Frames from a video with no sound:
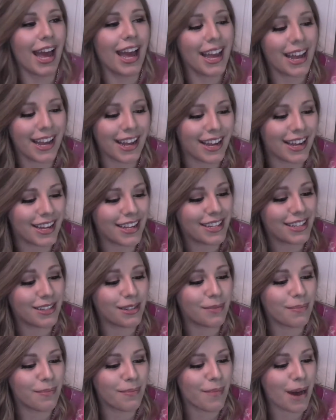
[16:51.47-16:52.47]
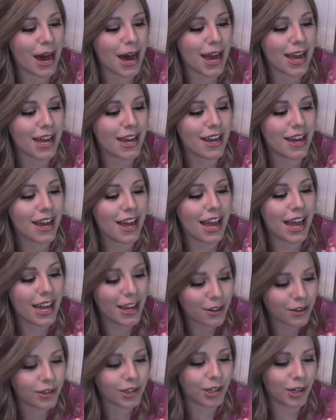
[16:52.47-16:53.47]
Is my
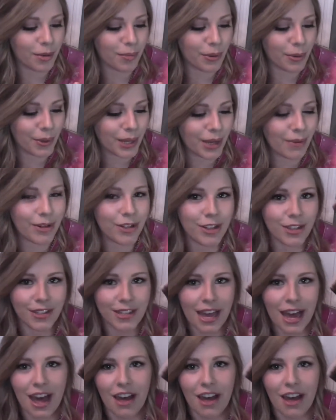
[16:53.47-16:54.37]
angled kabuki, which is the